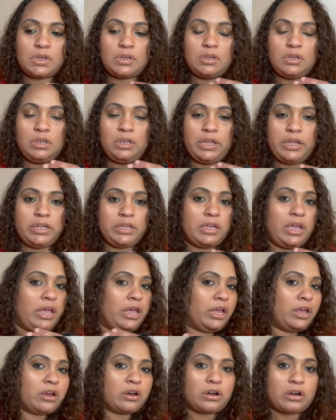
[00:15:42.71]
like
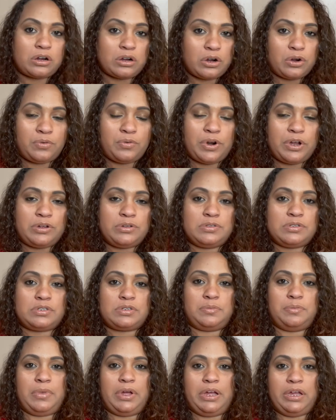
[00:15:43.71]
hair around
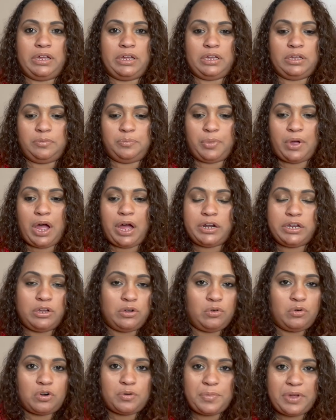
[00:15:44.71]
my body
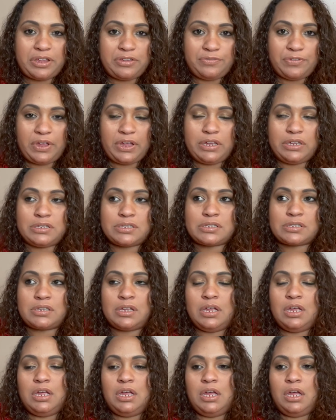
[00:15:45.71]
or my face,
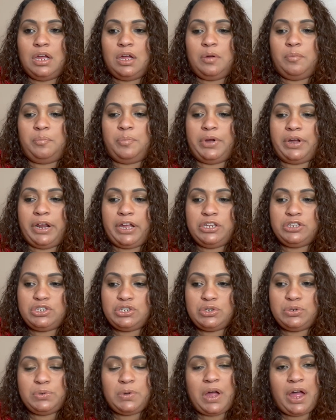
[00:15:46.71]
but I
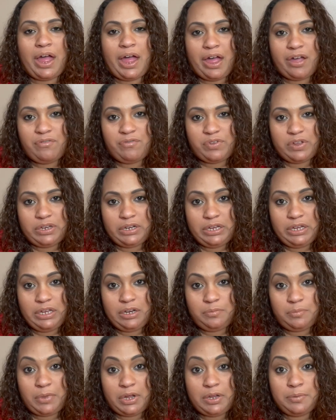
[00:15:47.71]
do have it
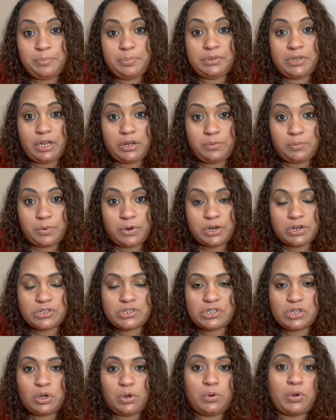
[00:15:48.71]
in my blood work.
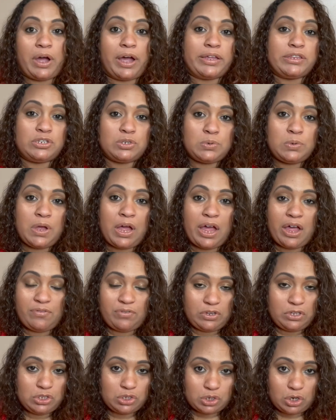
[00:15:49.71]
So I do have
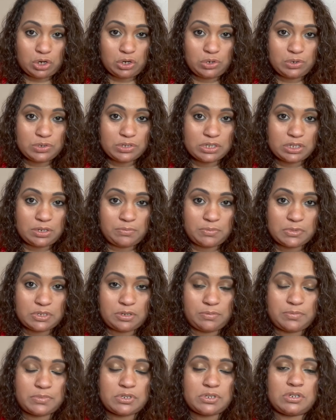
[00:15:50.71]
internal
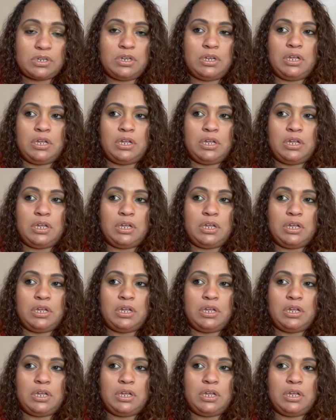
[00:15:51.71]
symptoms.